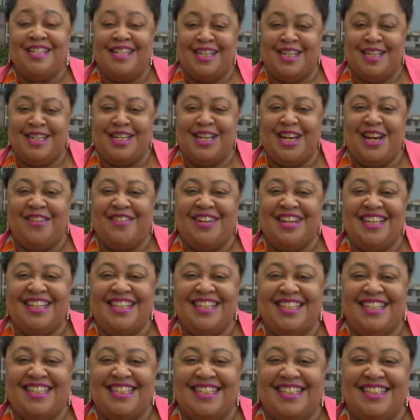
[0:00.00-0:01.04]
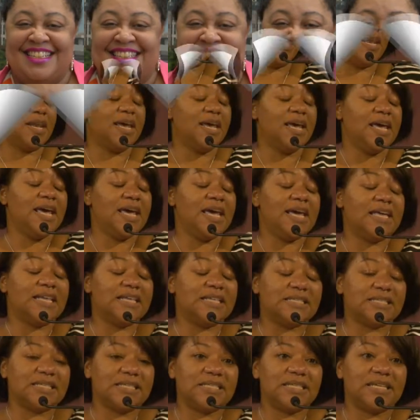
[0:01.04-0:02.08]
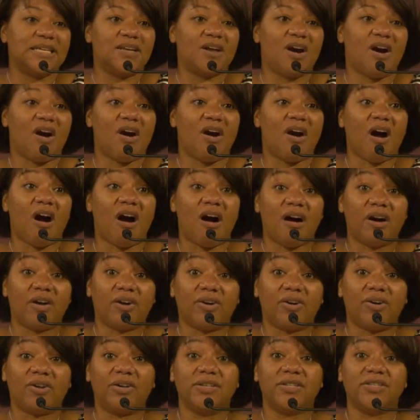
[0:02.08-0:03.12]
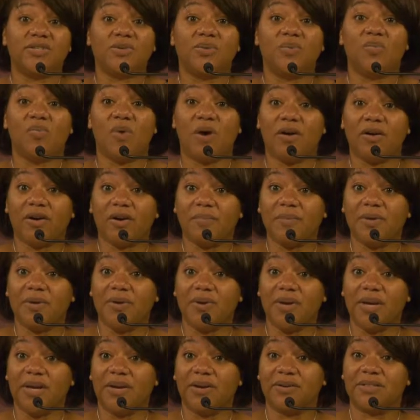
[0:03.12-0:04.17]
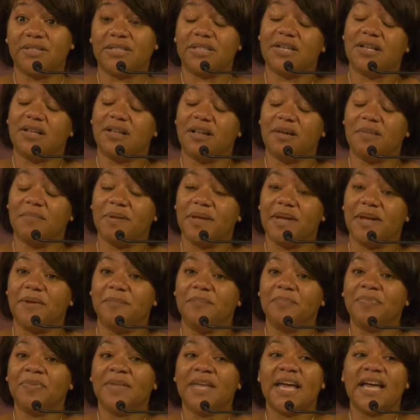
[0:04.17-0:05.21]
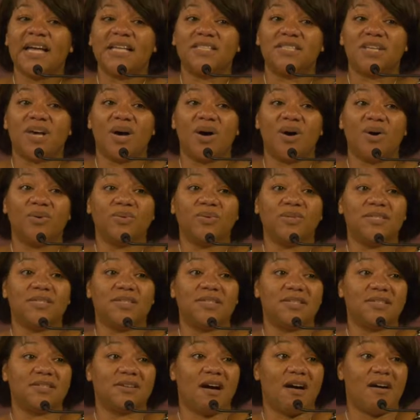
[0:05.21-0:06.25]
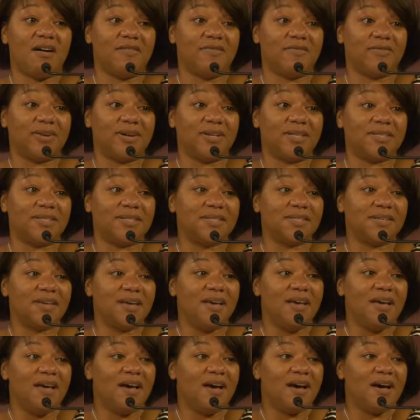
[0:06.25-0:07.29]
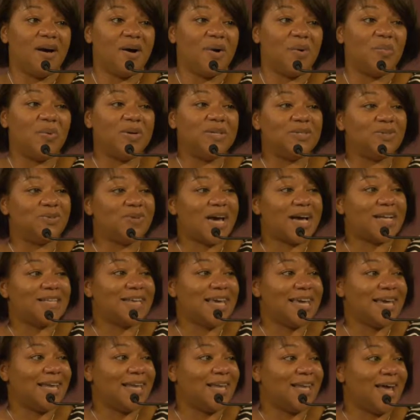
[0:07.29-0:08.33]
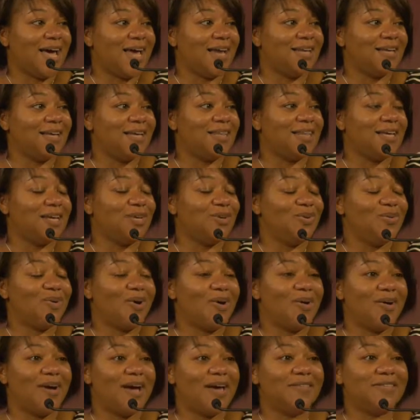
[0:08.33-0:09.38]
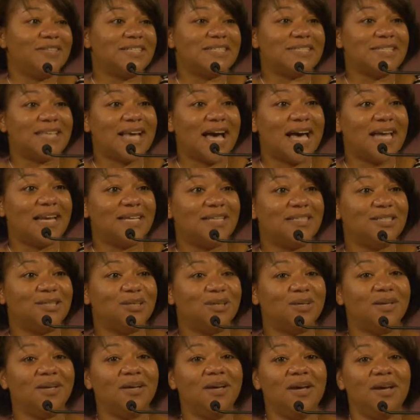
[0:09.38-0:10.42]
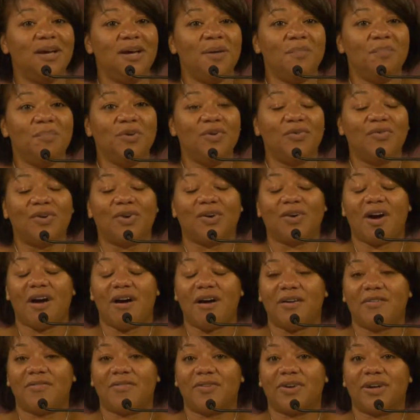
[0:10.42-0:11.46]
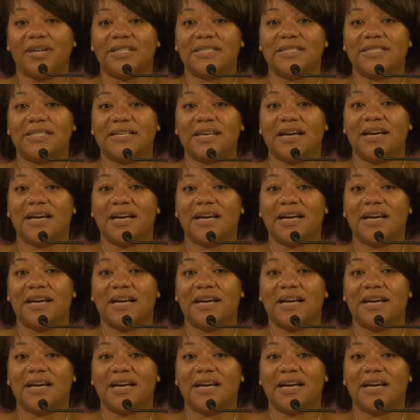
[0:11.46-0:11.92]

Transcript: dignitaries. It is indeed our honor to welcome you here to Columbia and to host this conference. We do not take it lightly that you all have decided to move your conference